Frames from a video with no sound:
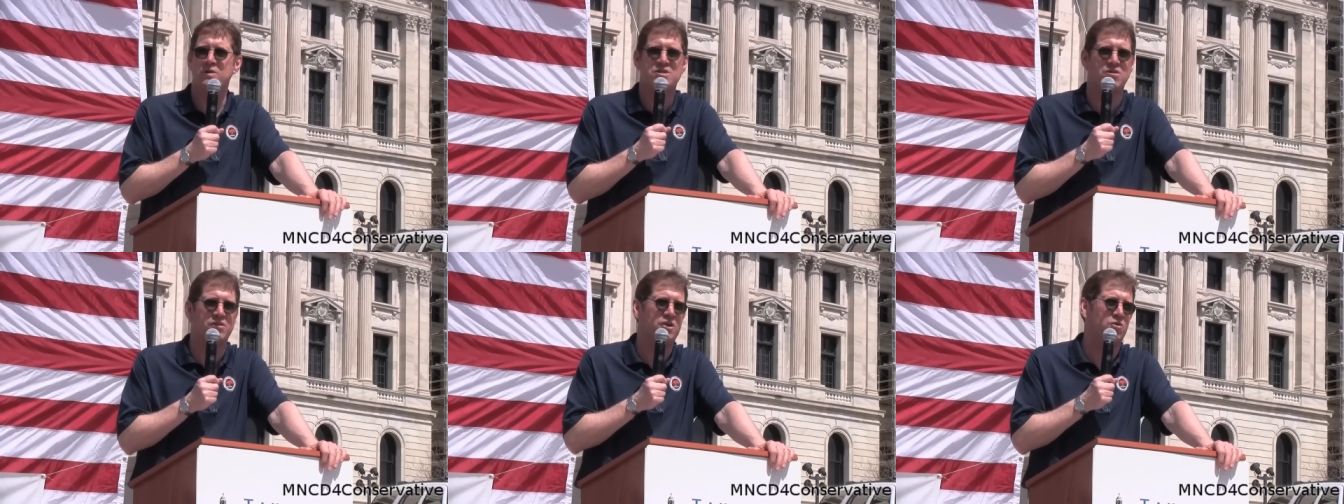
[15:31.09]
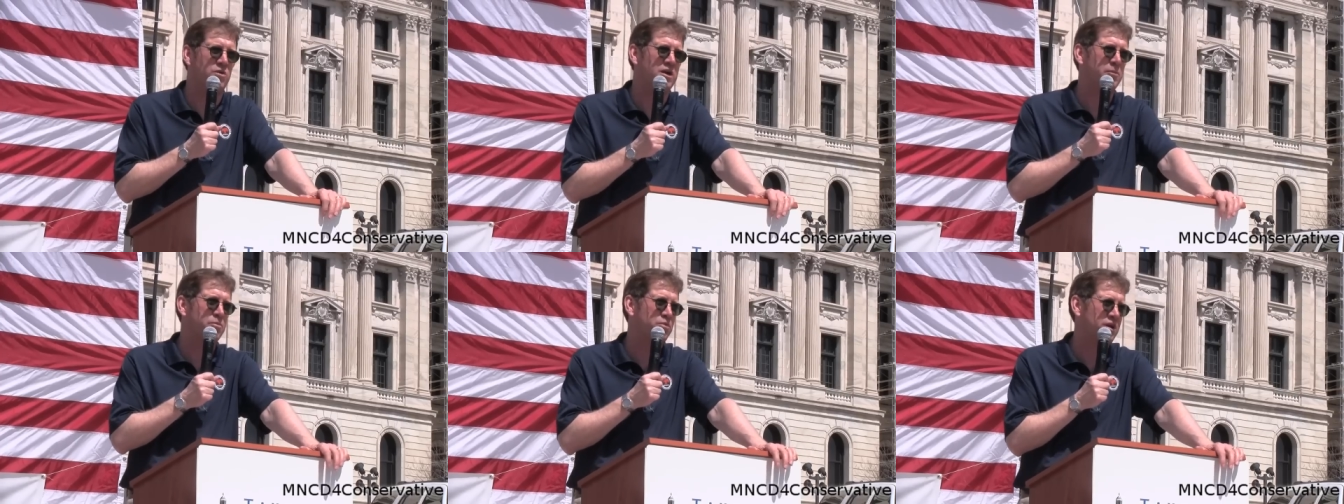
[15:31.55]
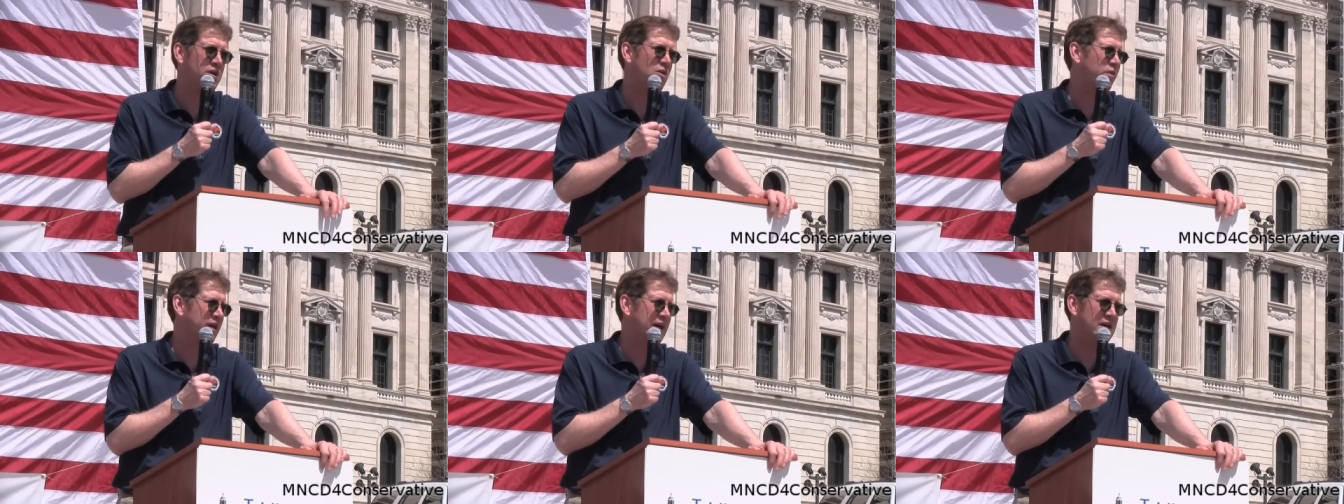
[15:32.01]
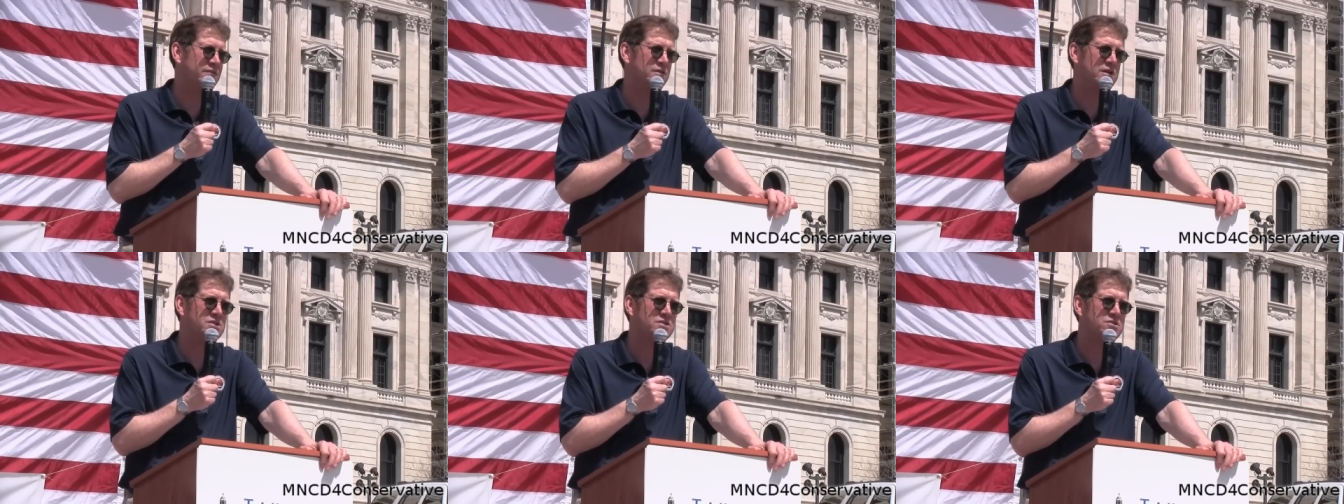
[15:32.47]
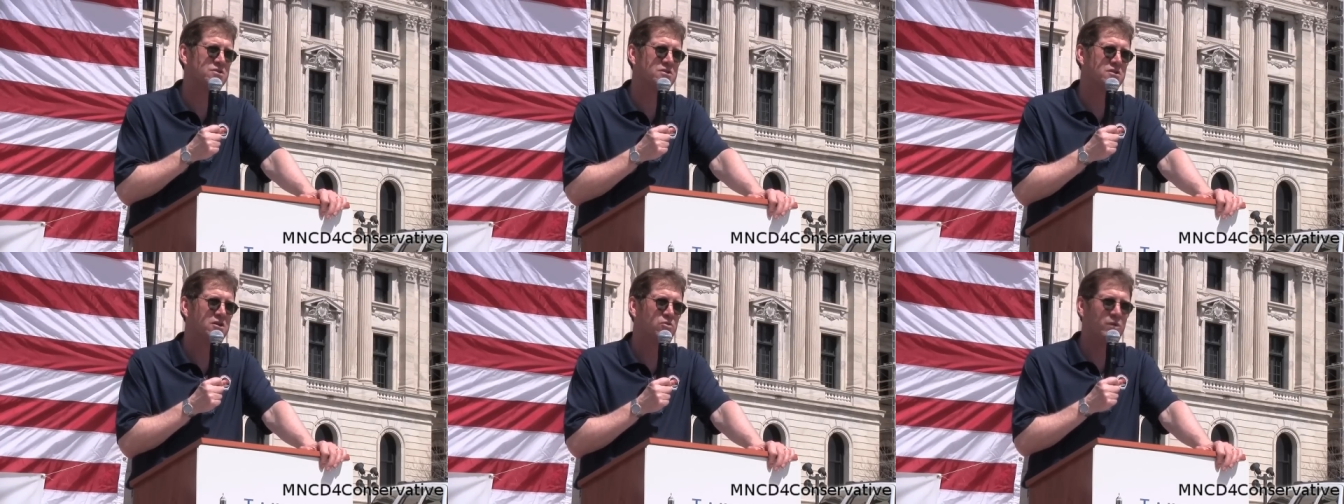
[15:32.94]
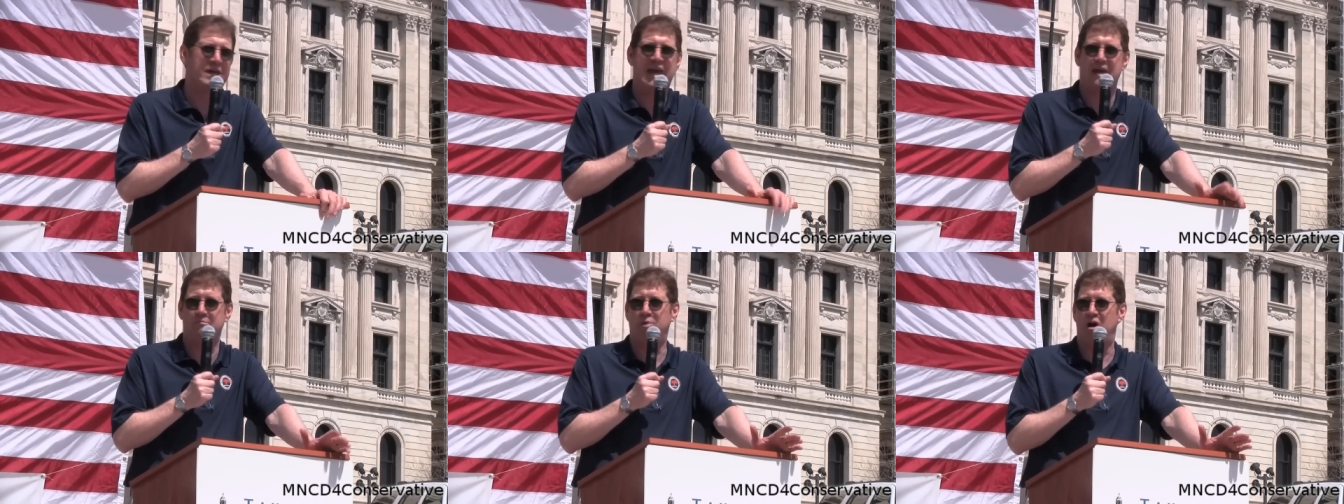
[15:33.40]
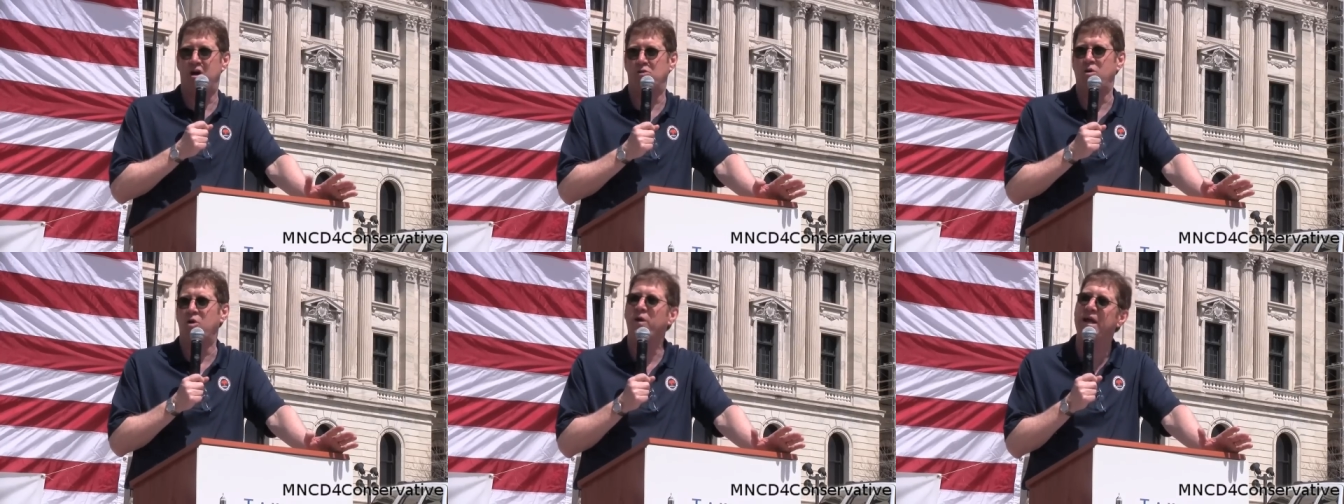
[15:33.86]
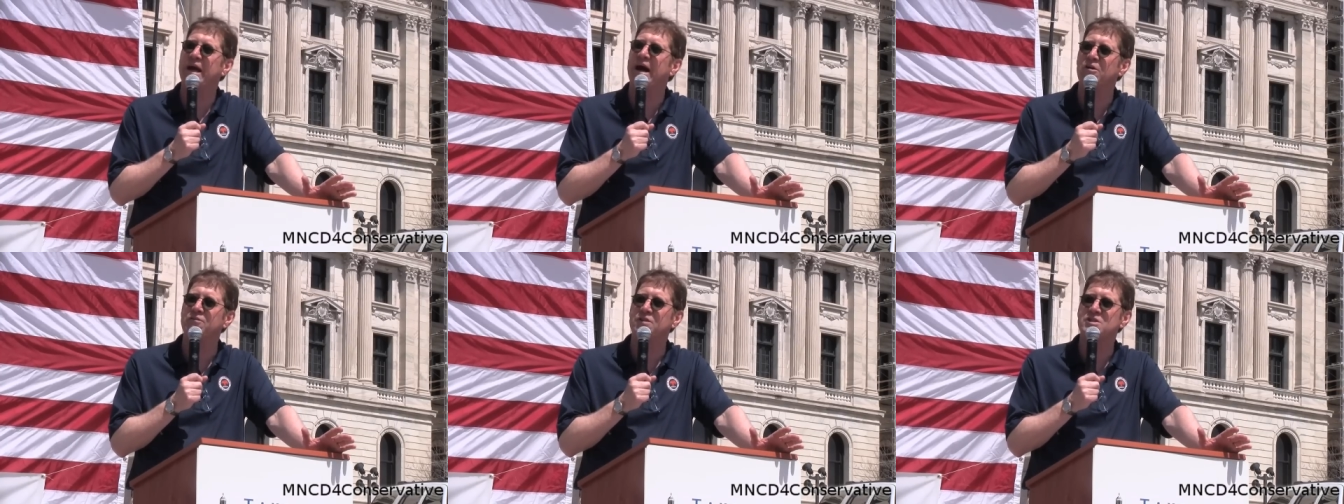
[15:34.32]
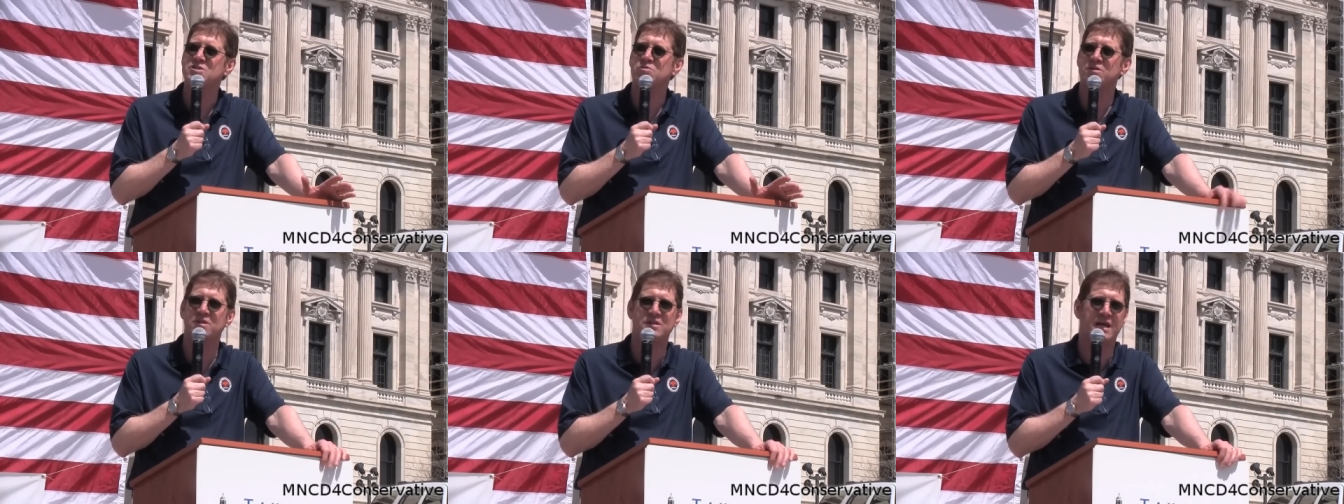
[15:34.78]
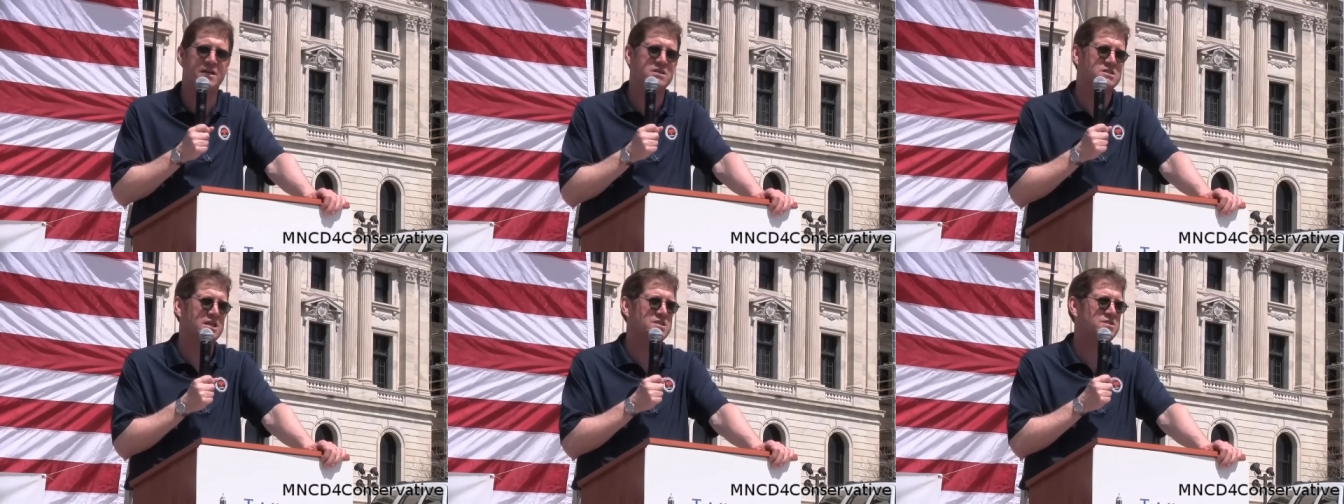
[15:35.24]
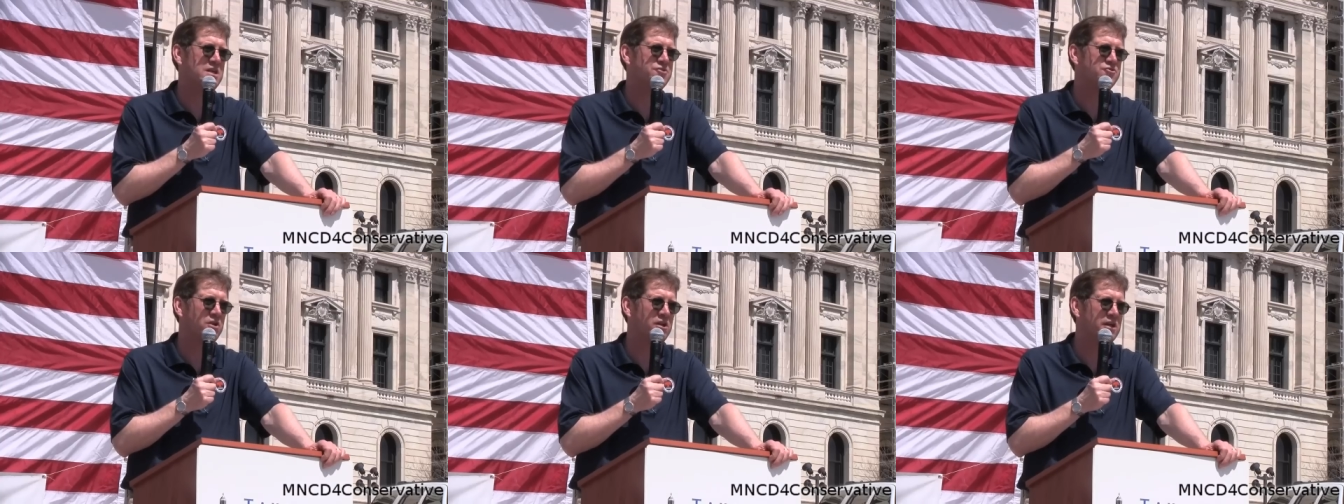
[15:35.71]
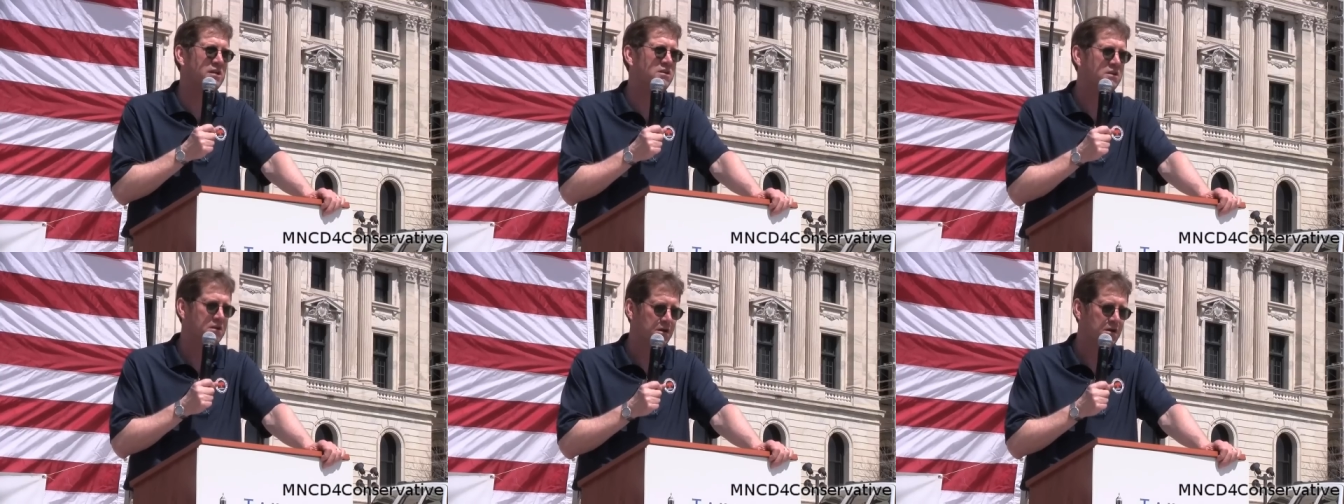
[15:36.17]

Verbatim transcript: We certainly don't want to print our way out of this. We can't borrow our way out of this when the debt is 16 trillion.